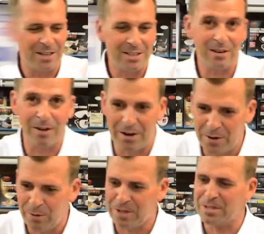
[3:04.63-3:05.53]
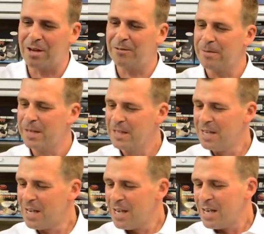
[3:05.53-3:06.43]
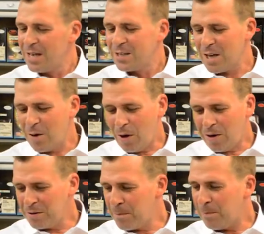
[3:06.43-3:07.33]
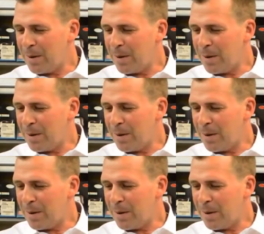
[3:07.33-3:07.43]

So I know all this stuff. So on the